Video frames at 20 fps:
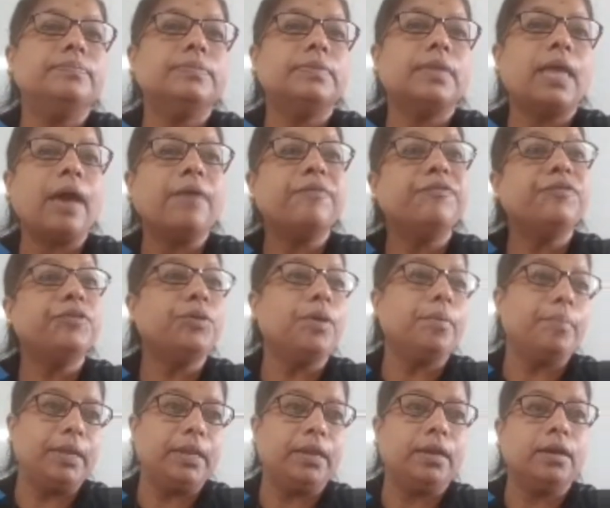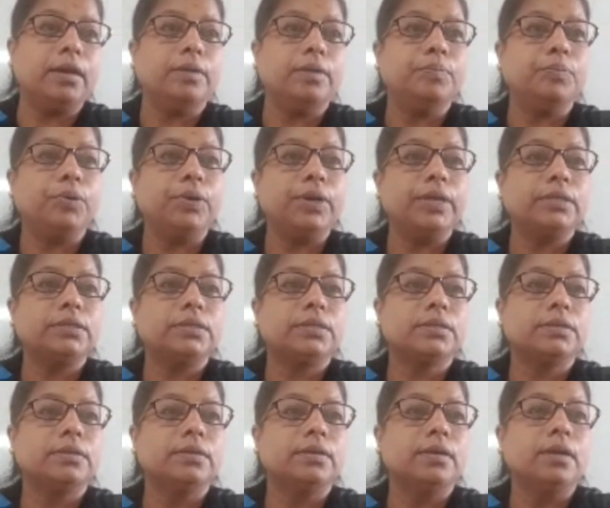Afro-American
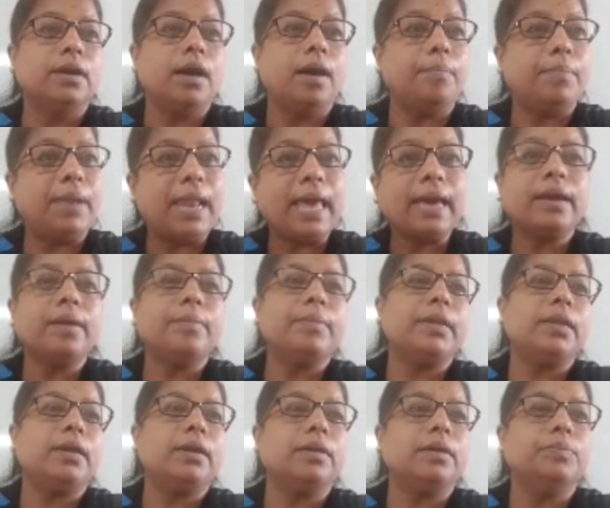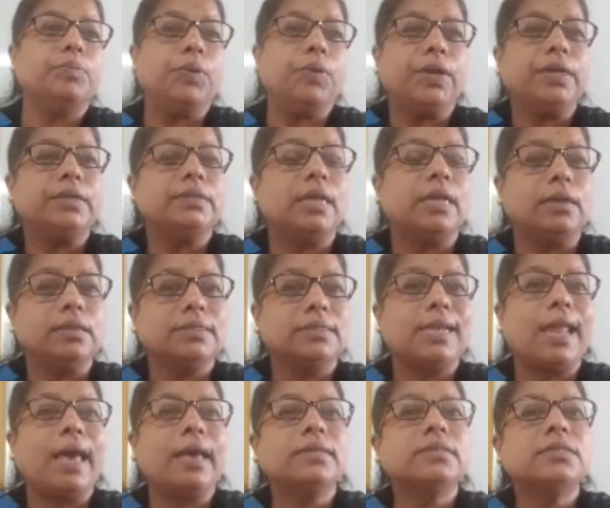poet, a black American poet, that is
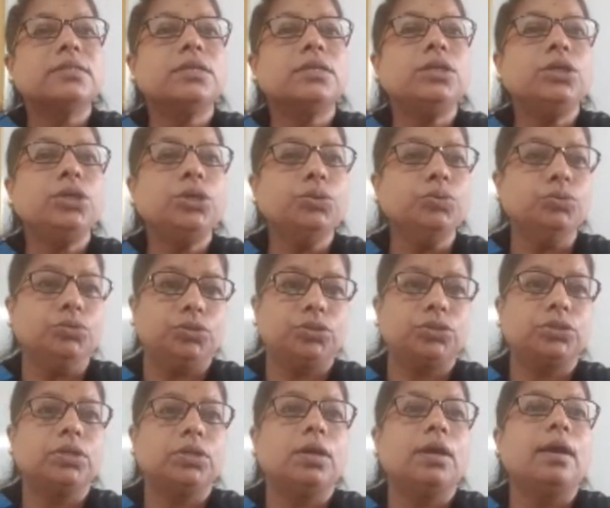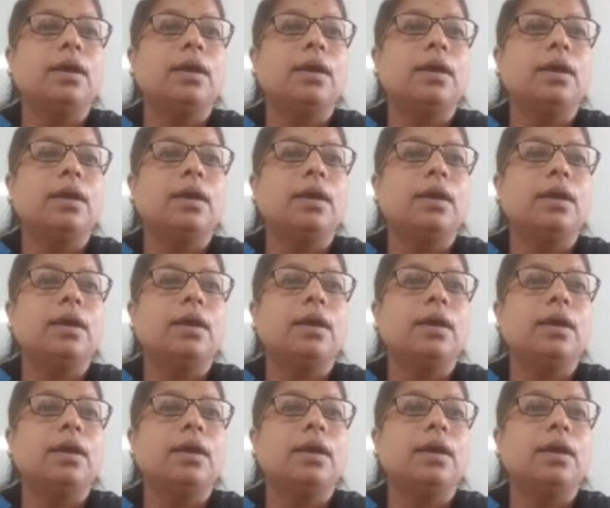Langston Hughes.